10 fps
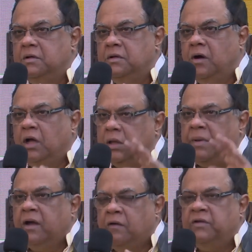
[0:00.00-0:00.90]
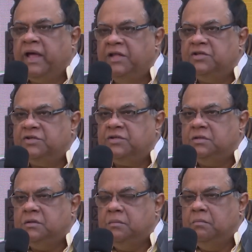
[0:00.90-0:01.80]
on the bank of the Ganges
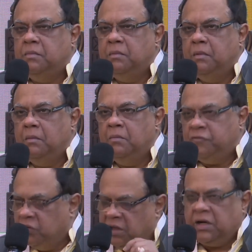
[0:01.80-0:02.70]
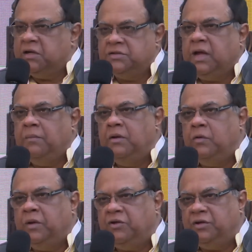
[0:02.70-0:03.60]
before the Tatars came into picture.